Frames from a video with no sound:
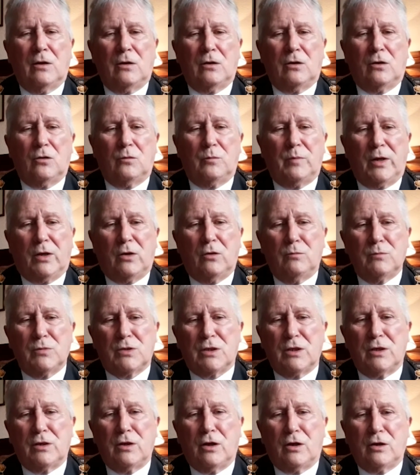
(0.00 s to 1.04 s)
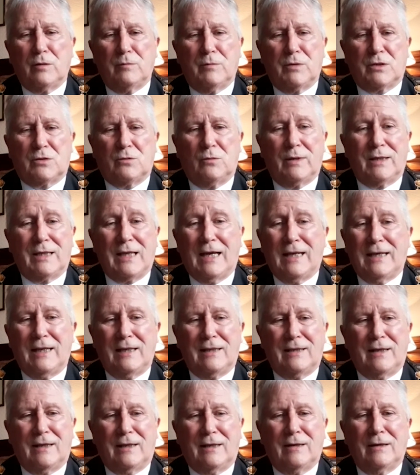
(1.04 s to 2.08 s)
could become synonymous with
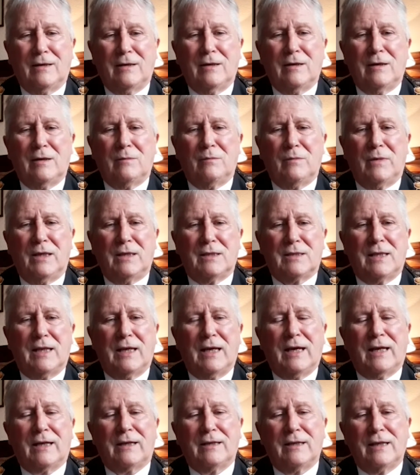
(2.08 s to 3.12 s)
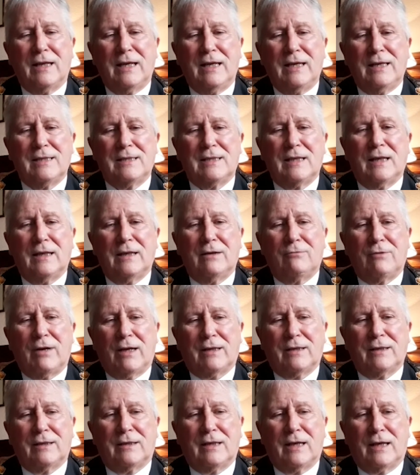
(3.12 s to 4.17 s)
anything means they are an easily
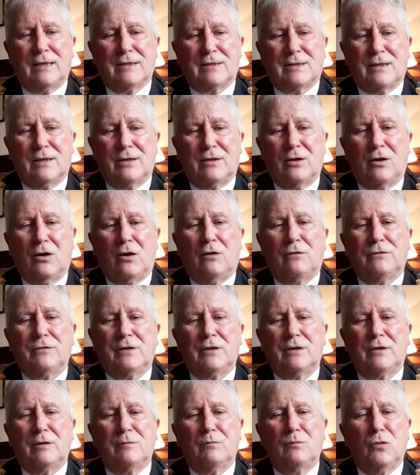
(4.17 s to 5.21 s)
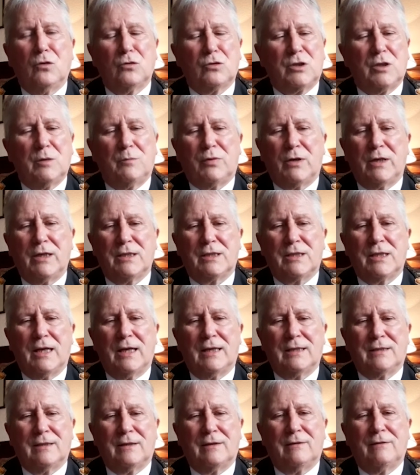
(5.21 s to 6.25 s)
recognised and often much
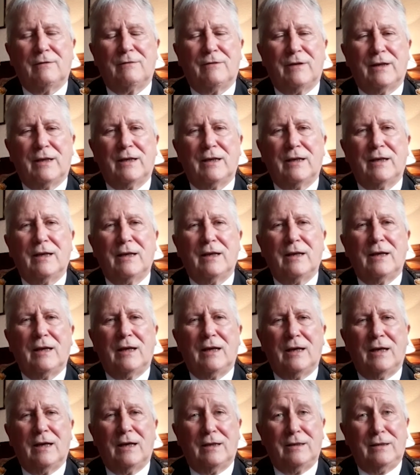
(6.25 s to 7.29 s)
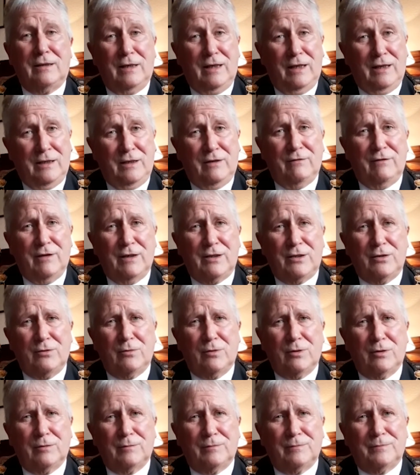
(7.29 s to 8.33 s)
appreciated figure and
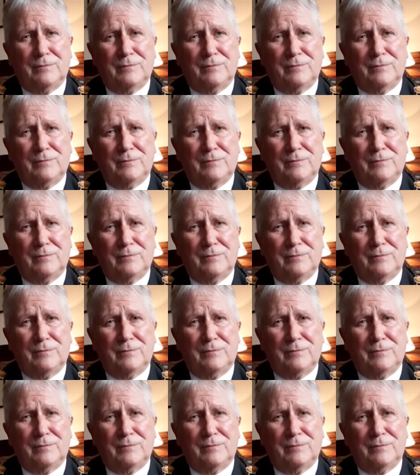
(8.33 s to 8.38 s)
individual.